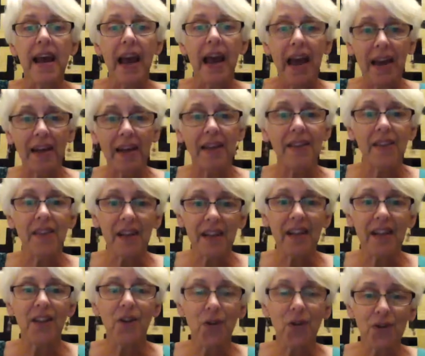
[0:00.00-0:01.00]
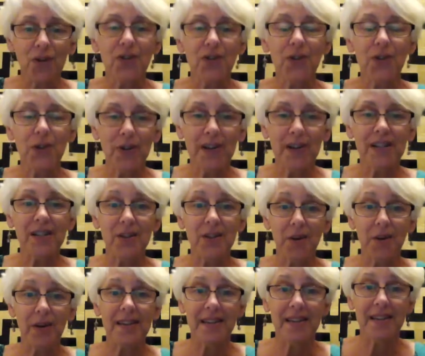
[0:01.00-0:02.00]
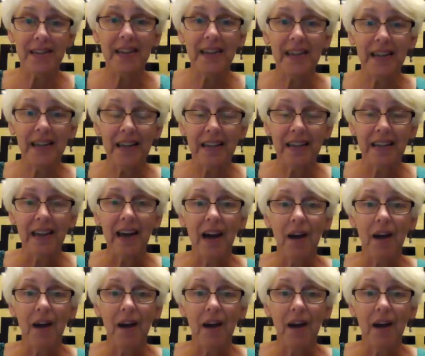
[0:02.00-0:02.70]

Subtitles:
Anything that your student is going to need